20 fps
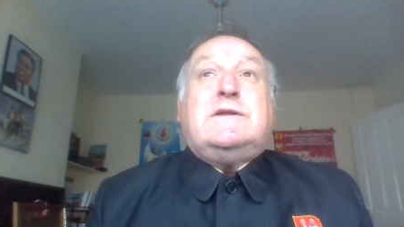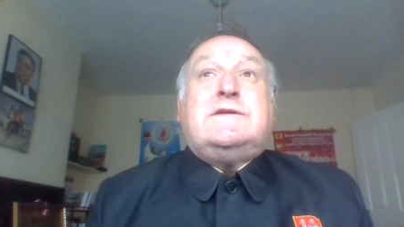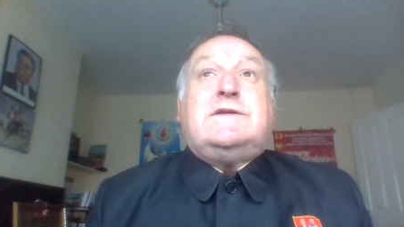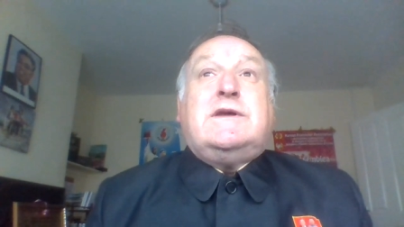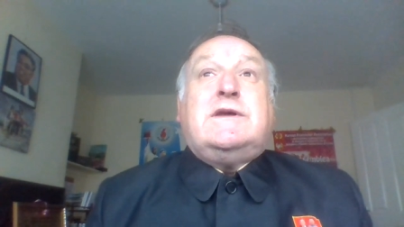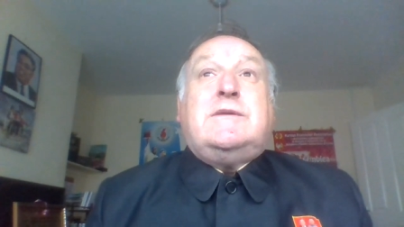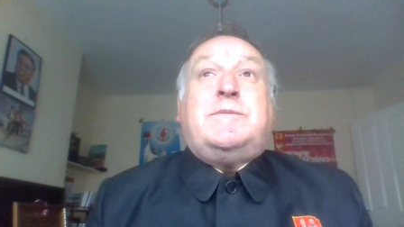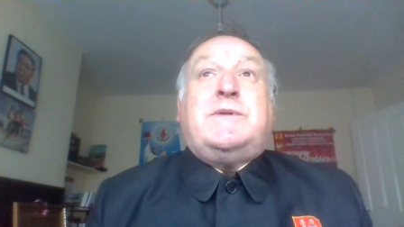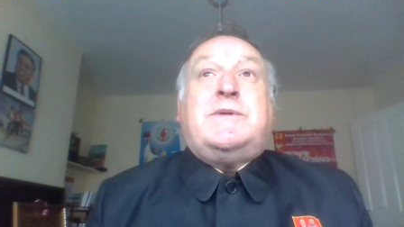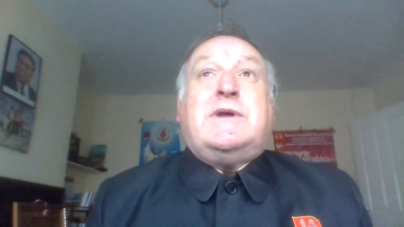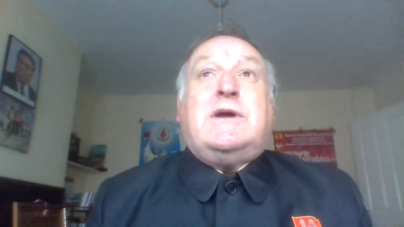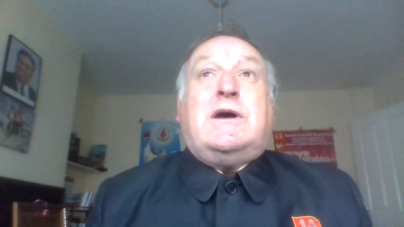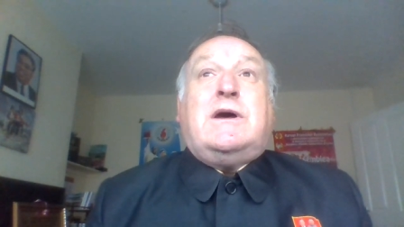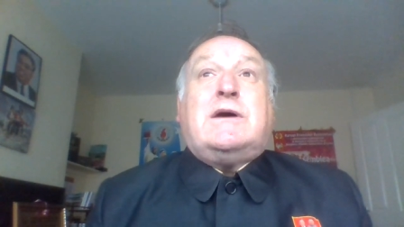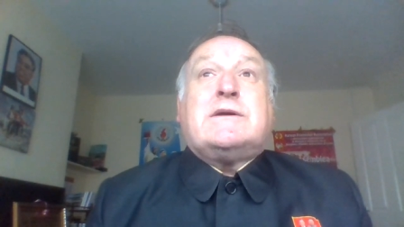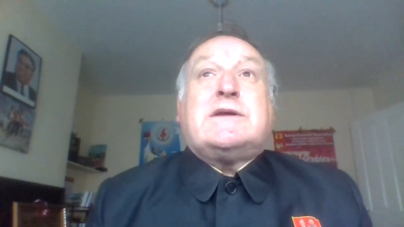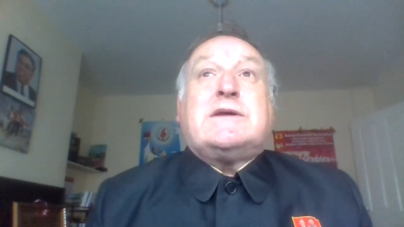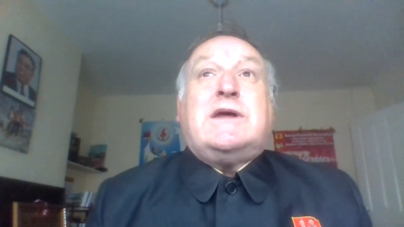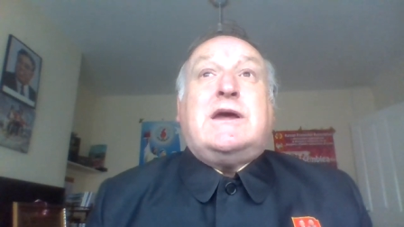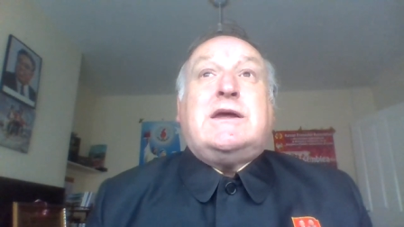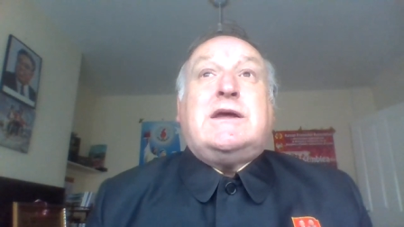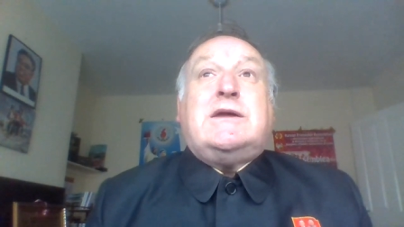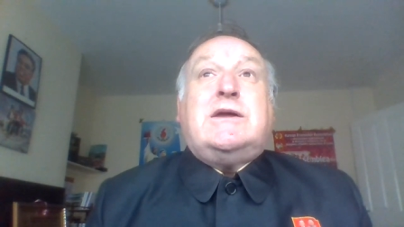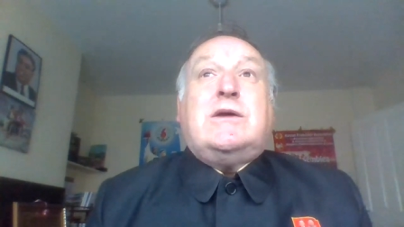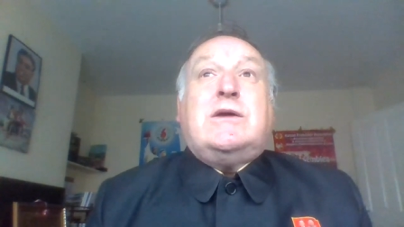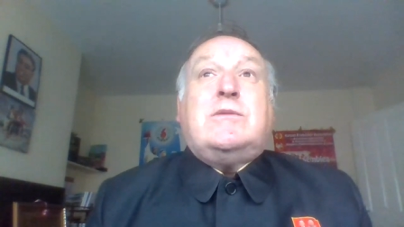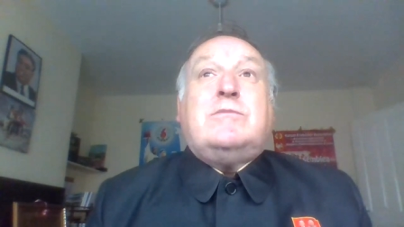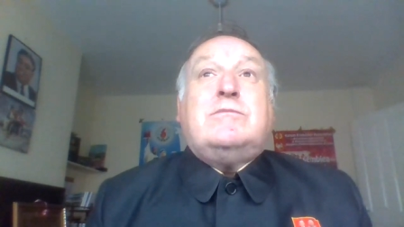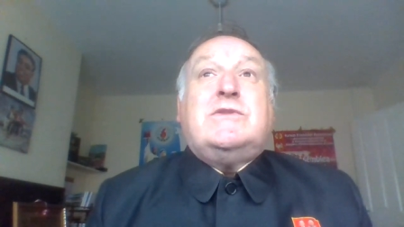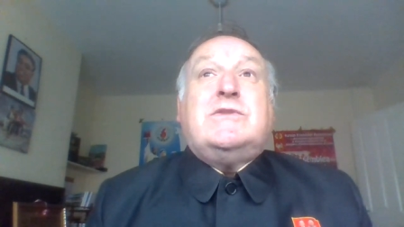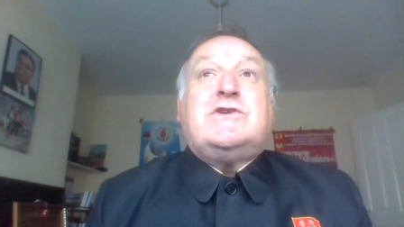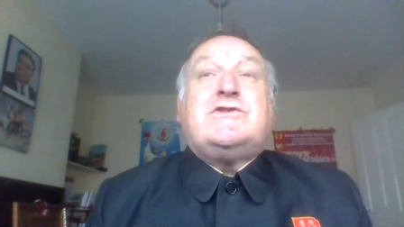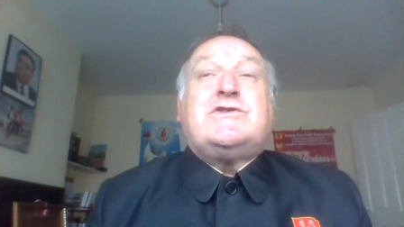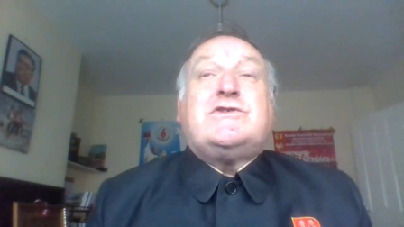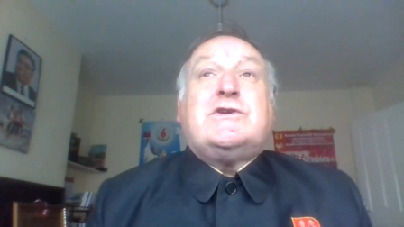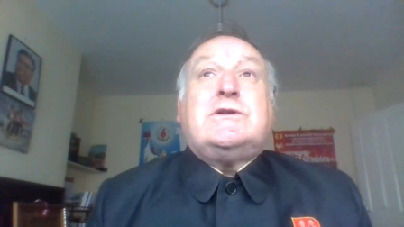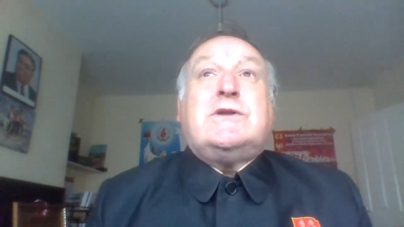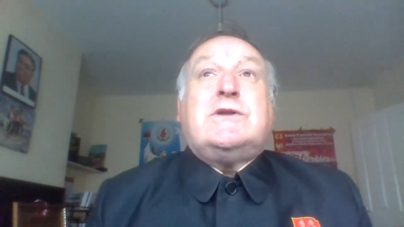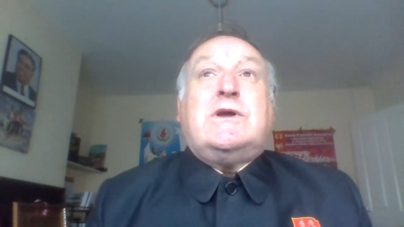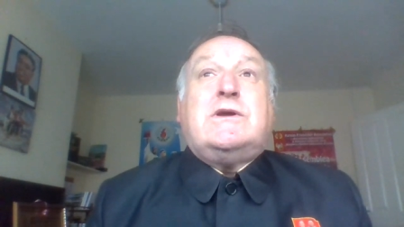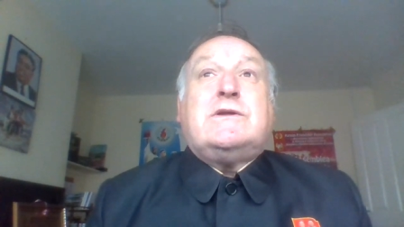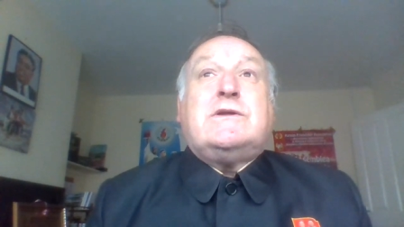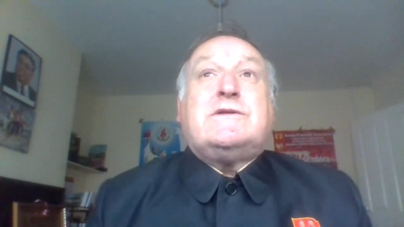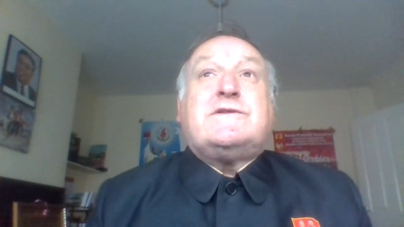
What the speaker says: DPRK mission